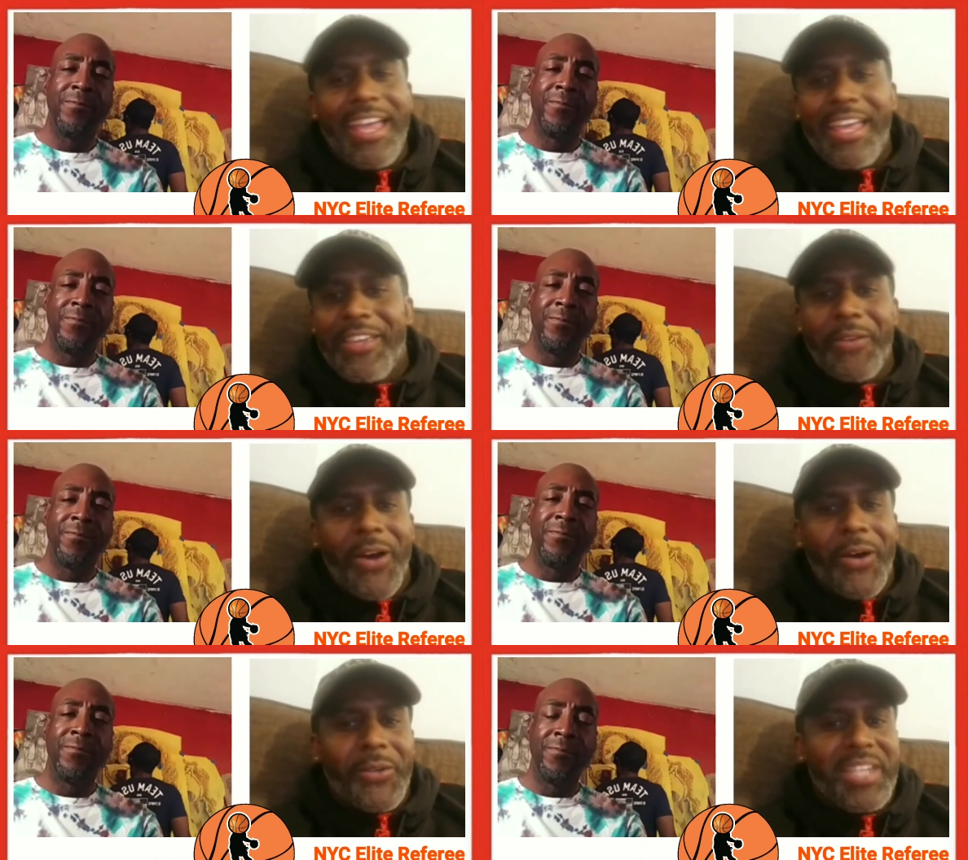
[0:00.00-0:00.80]
Speaker 1: you
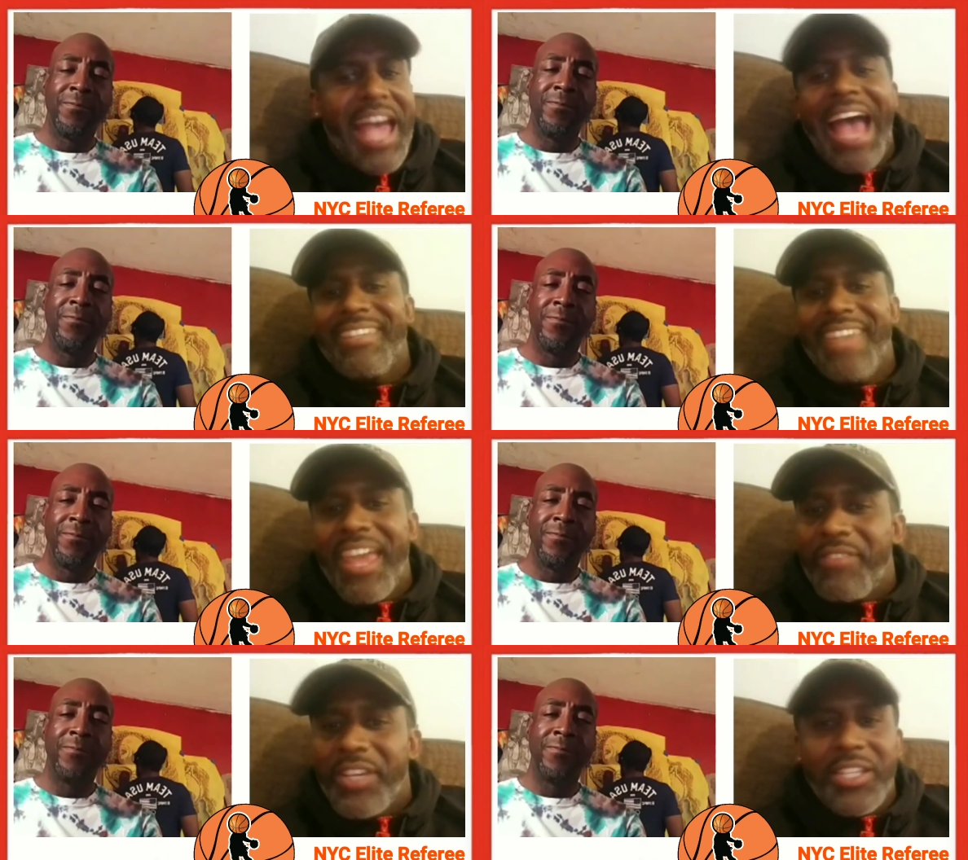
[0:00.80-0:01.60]
know, Ty
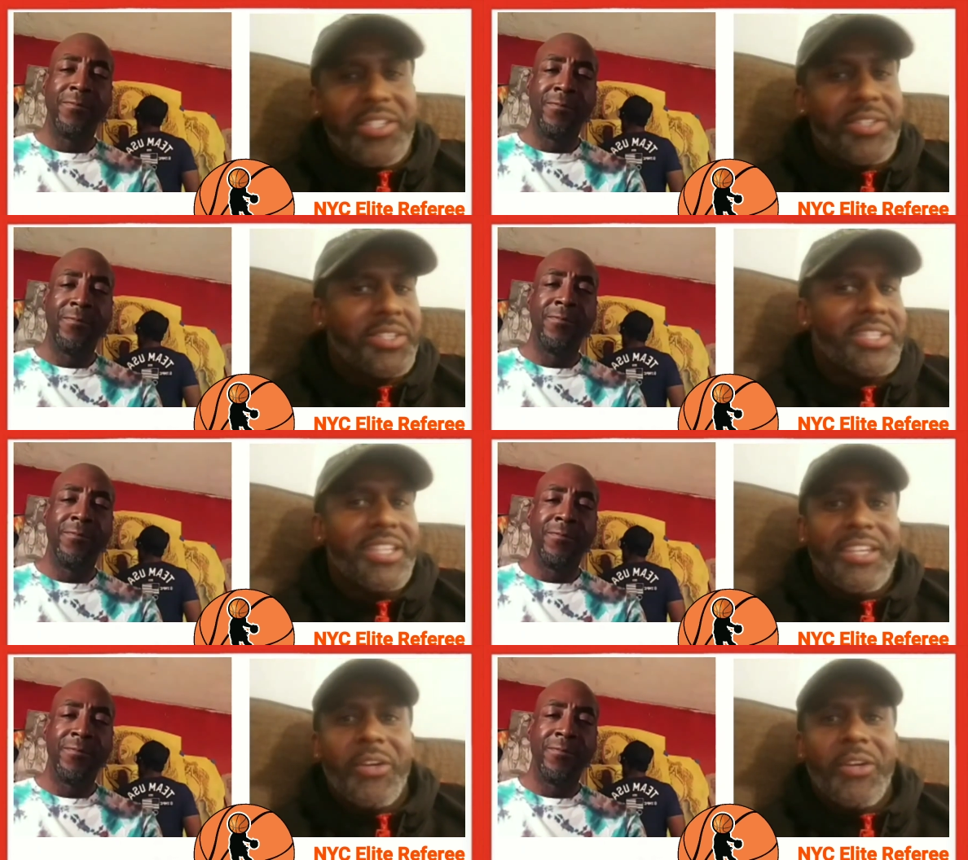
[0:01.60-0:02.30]
Davis,